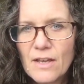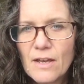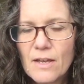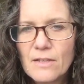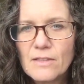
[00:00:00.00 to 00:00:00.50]

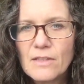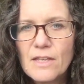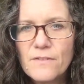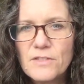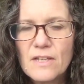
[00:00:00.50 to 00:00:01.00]

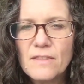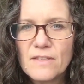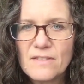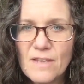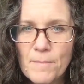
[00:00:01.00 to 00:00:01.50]
lives in
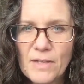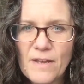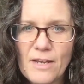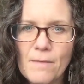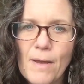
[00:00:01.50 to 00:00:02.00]
the stomach
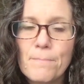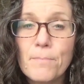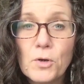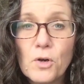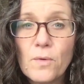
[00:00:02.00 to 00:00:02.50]
lining by
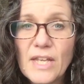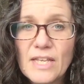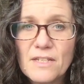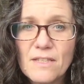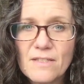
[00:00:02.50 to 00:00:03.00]
burrowing
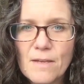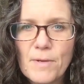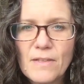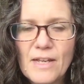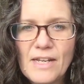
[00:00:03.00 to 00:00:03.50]
into the
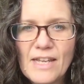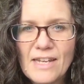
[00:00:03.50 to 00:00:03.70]
stomach lining,